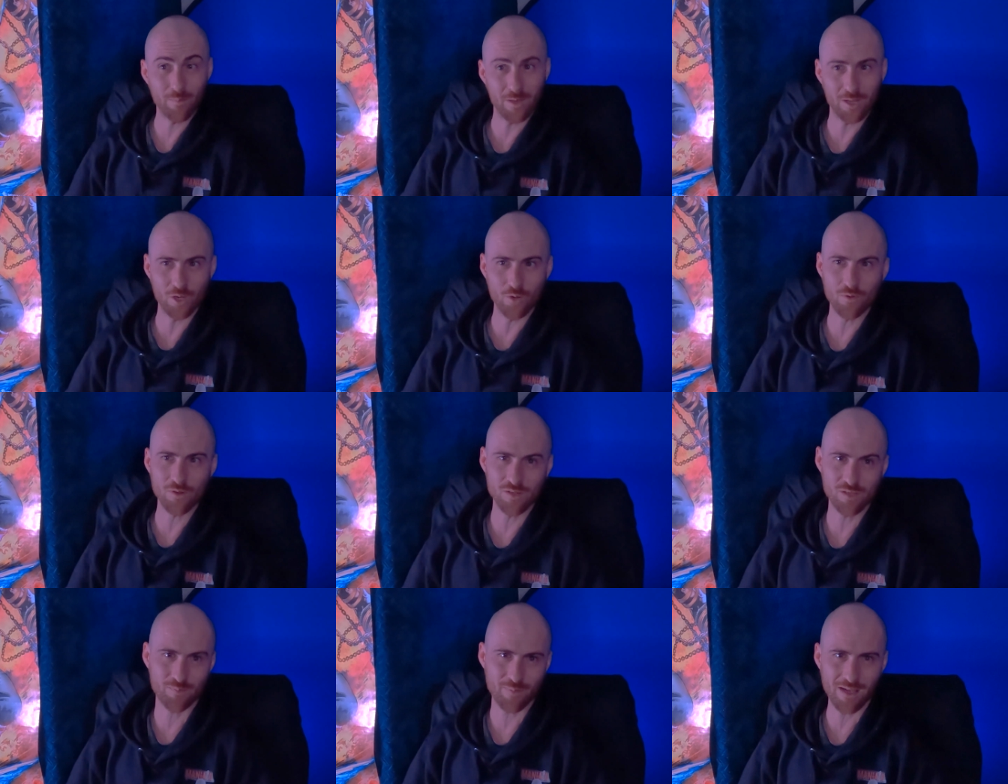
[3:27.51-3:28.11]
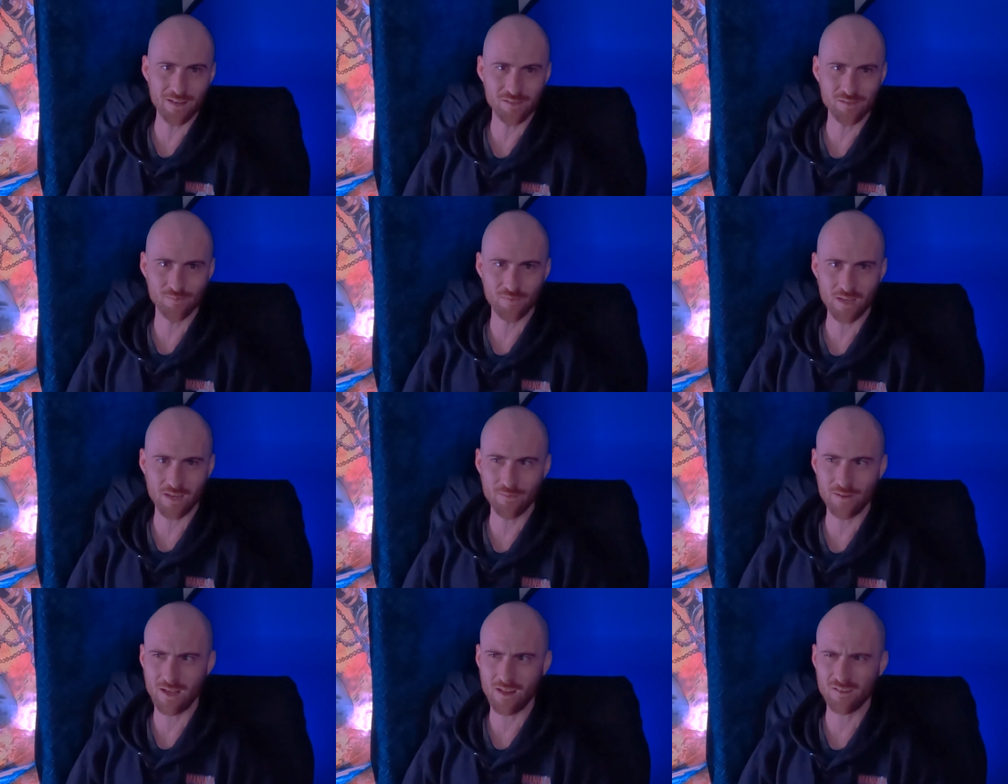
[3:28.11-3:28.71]
Me and you can spend some
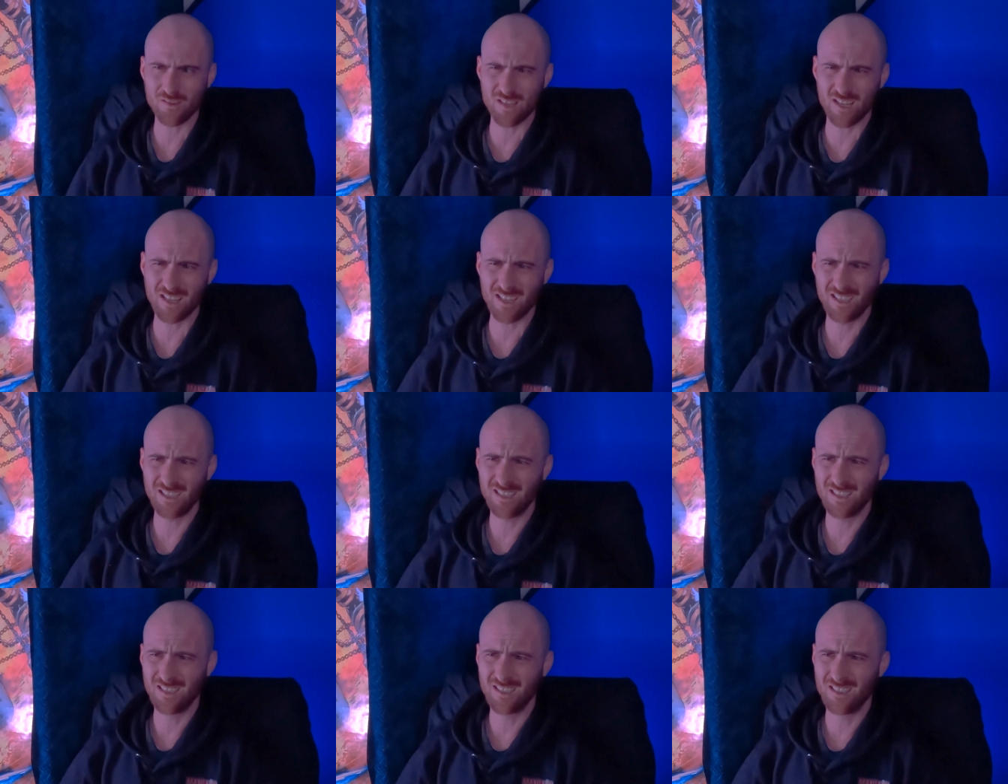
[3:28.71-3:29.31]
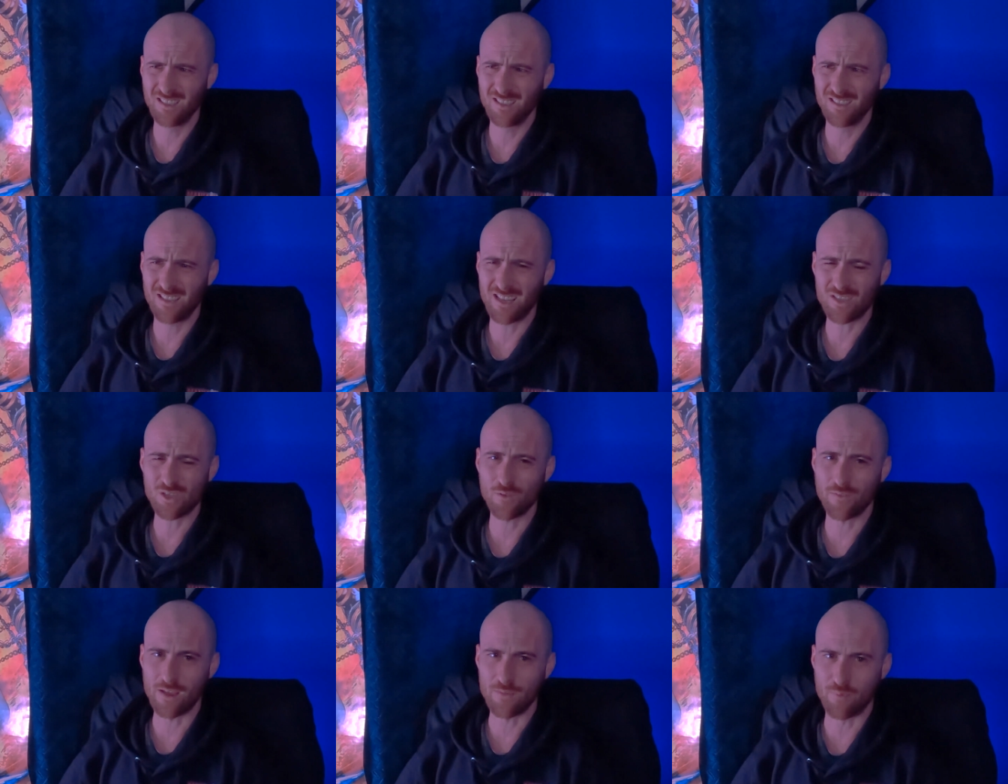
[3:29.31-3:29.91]
time there. I was like,
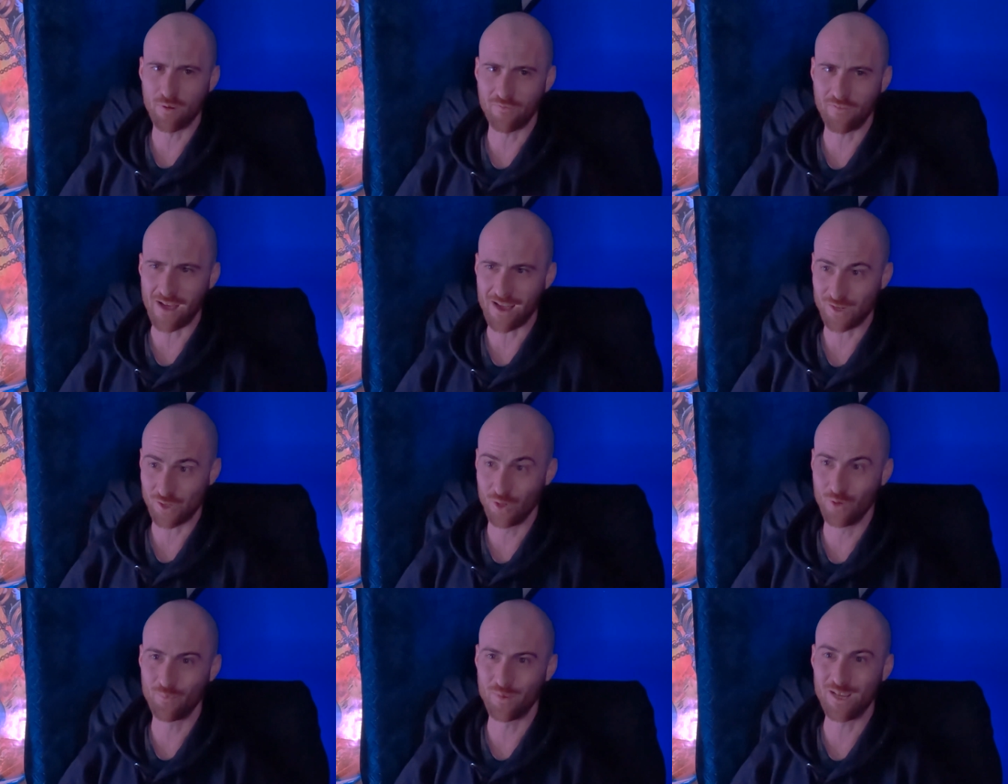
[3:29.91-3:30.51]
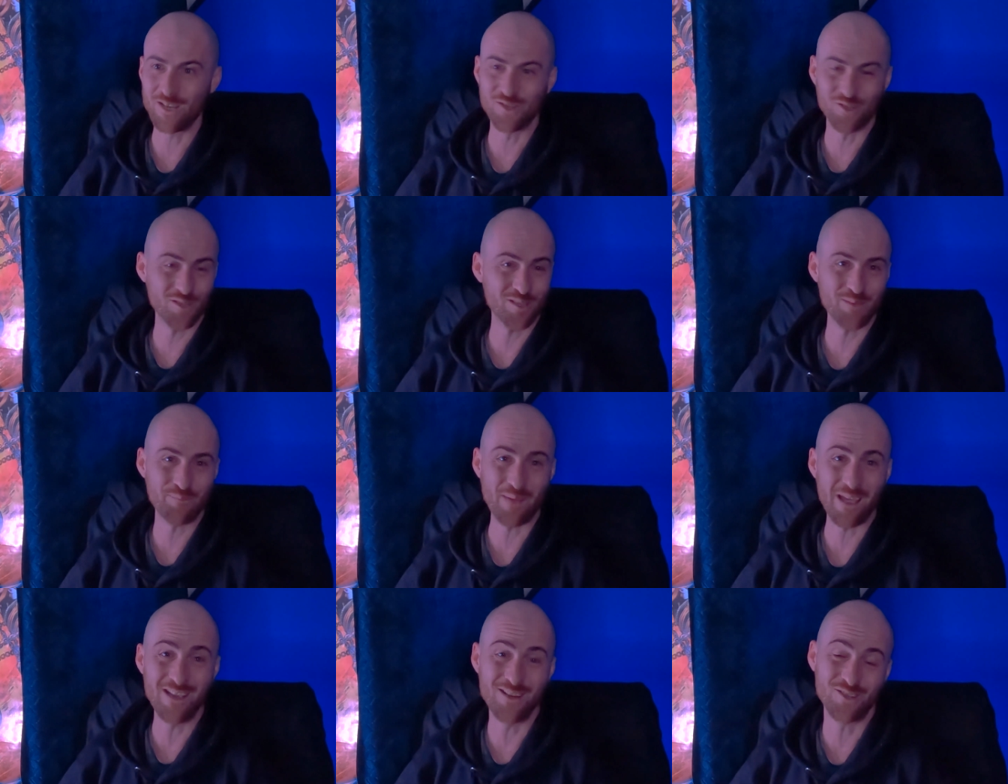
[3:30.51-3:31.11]
that's not very professional, but he's just
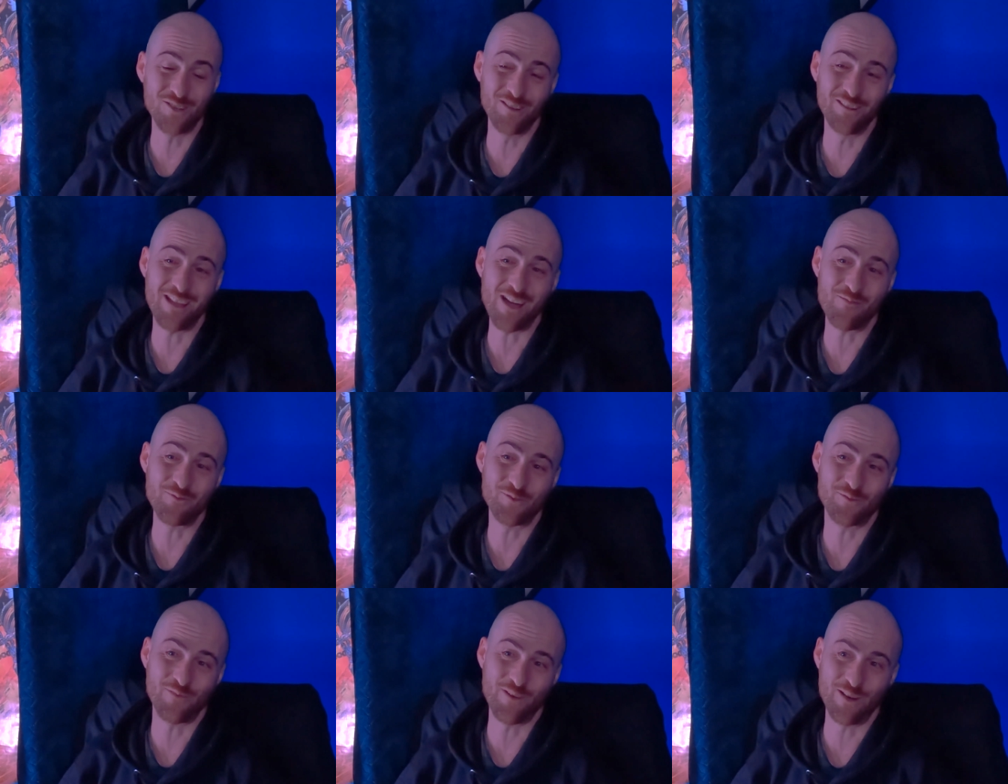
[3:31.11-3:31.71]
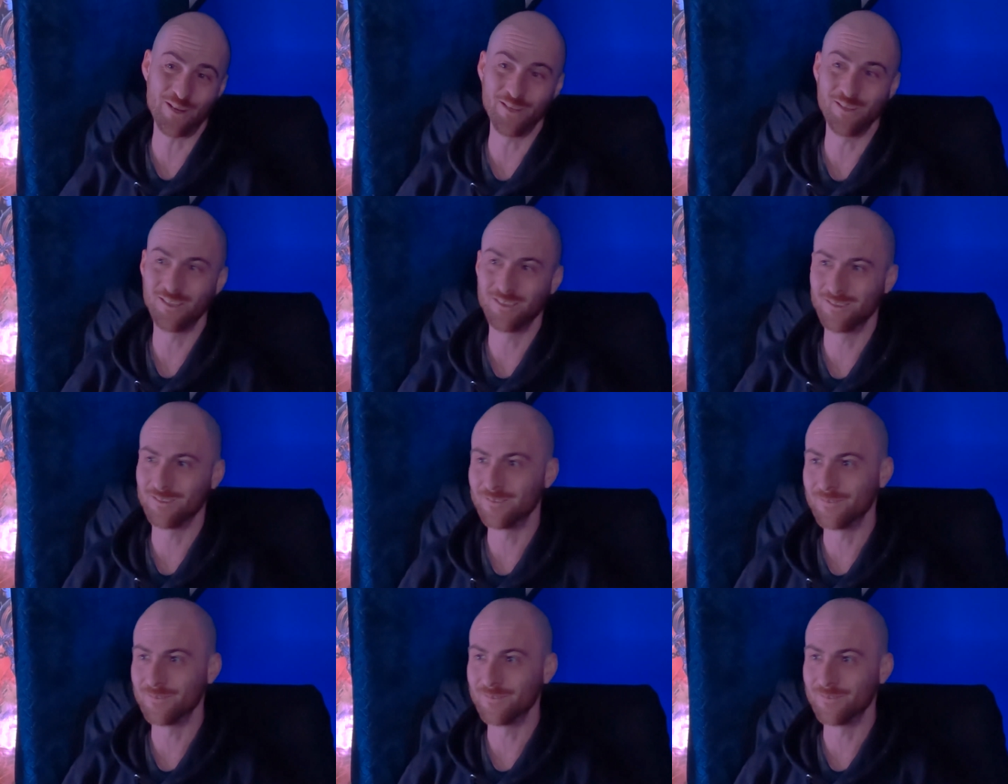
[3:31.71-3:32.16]
a patient. That was funny.